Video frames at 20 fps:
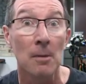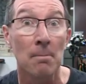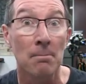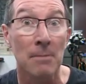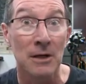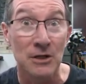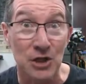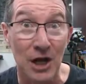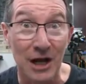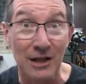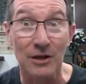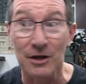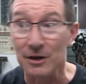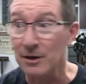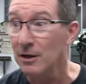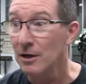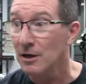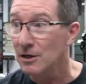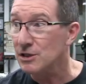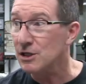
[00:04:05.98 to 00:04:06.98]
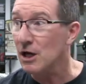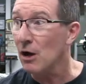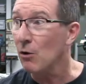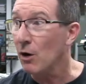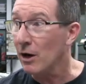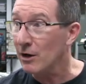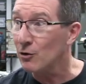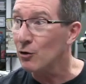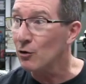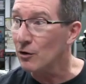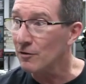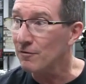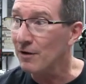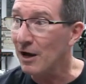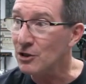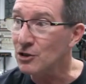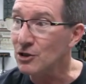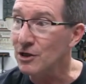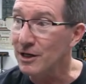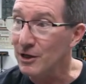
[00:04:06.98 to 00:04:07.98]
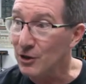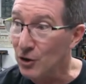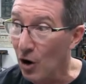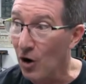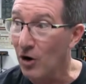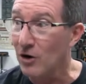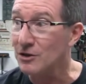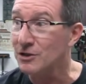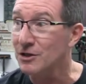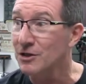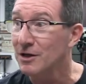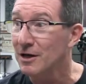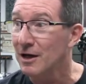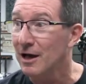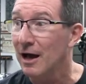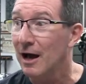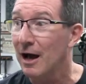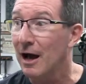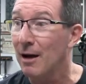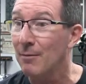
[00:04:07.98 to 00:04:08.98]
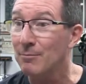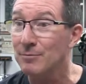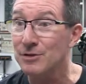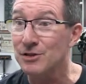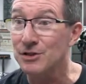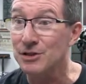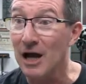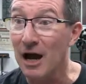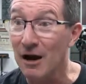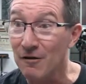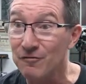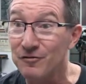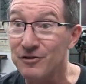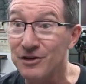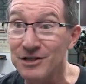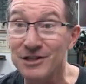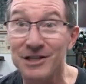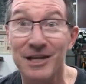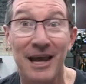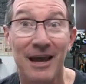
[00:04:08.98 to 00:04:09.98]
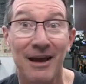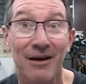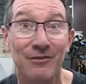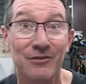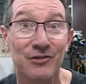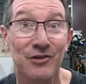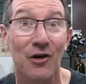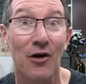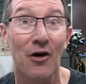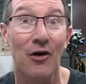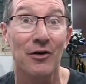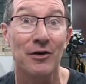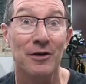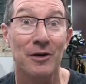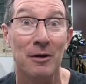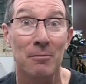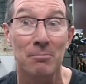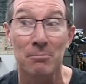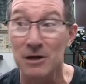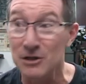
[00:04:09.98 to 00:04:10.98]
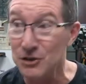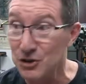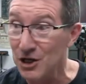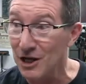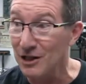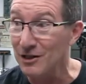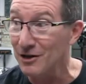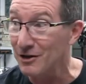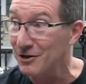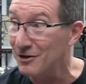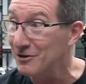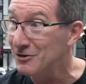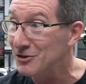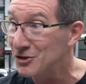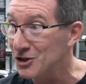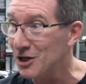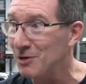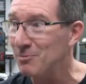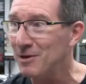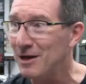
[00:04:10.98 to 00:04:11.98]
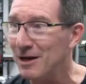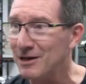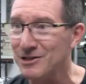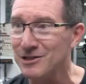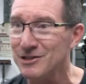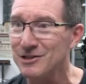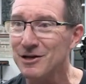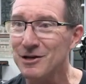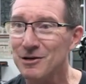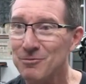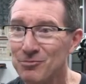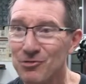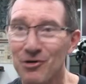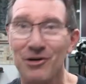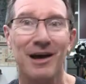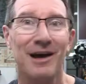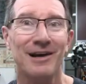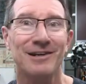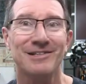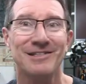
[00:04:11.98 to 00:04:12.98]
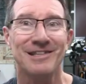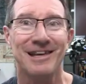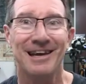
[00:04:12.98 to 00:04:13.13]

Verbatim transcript: Magellan. So I could have actually got um, staff discounts on Magellan GPS products.